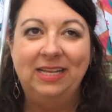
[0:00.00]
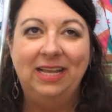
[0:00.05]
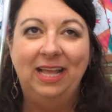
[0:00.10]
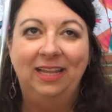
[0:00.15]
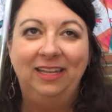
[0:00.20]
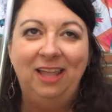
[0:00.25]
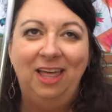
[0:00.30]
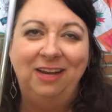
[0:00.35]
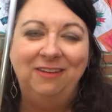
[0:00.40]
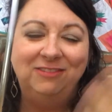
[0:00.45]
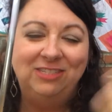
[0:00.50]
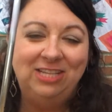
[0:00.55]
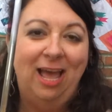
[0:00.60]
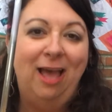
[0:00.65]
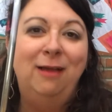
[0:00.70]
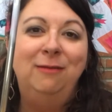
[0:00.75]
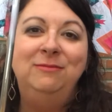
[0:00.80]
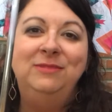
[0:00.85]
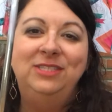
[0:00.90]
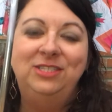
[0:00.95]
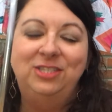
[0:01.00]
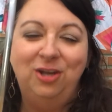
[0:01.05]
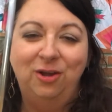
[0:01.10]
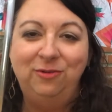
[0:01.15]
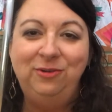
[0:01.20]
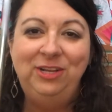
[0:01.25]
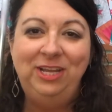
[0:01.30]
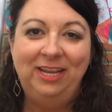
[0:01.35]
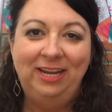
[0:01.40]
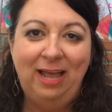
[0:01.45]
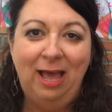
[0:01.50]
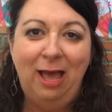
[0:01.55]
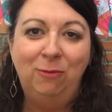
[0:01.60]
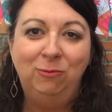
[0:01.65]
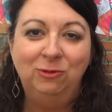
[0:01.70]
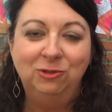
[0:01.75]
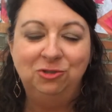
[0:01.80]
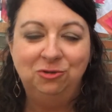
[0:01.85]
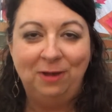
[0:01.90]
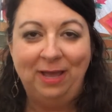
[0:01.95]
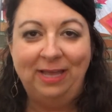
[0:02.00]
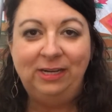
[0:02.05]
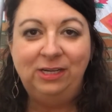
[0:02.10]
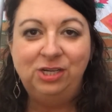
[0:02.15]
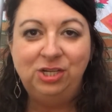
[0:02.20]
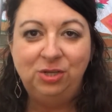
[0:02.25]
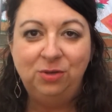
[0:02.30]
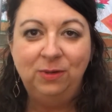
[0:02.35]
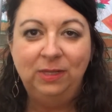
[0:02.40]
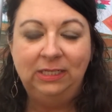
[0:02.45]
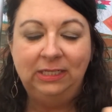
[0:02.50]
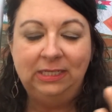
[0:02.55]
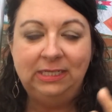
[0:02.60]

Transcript: A lot of times Tony and I will try to do at